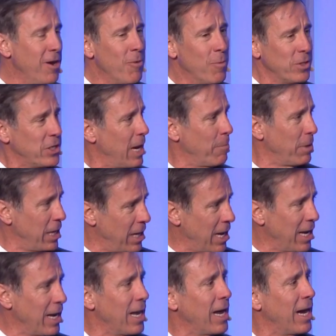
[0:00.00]
What's happening
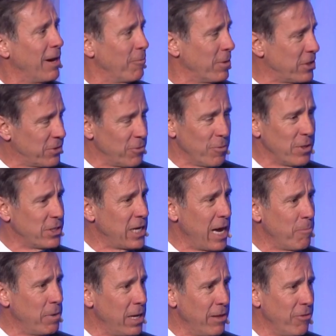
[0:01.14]
online, what's
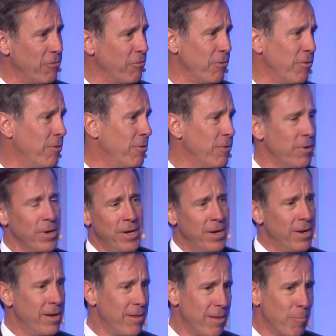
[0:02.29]
happening through
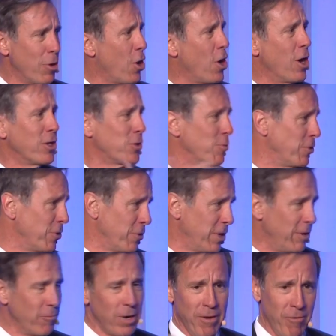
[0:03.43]
the blogs we're doing,
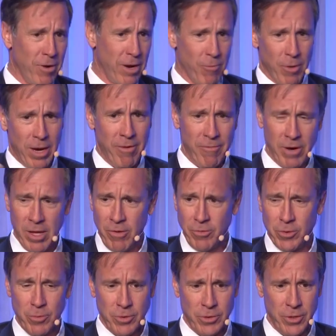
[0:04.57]
whatever other
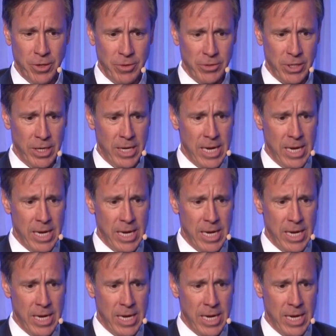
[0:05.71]
tools you're using.